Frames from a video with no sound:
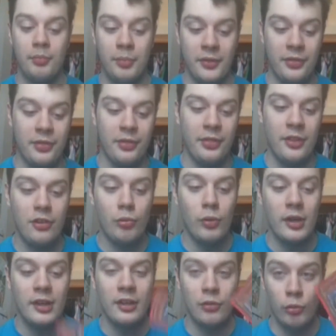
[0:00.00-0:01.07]
But this
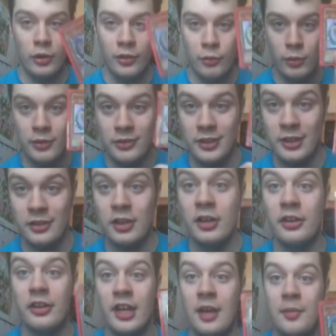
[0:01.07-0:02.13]
one is one of the ones that is
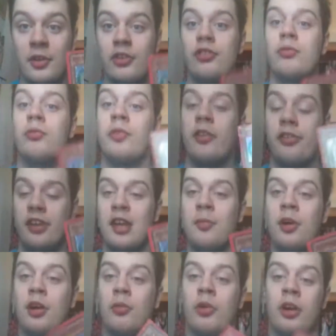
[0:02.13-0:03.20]
undamaged with the
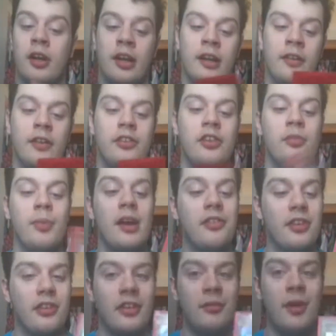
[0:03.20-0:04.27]
same artwork, and this is
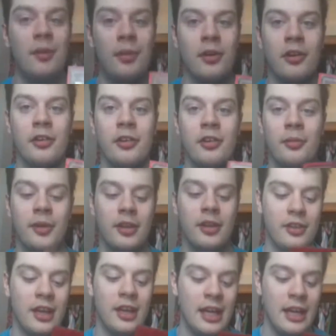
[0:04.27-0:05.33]
basically my partner
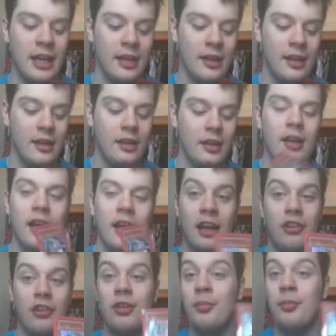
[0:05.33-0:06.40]
because I
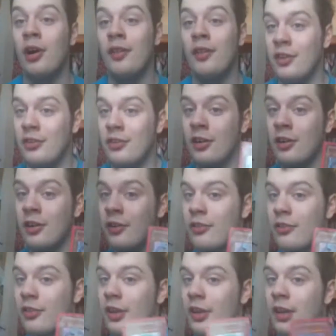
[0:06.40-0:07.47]
actually bought these
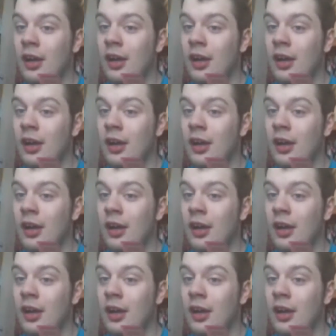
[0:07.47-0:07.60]
cards.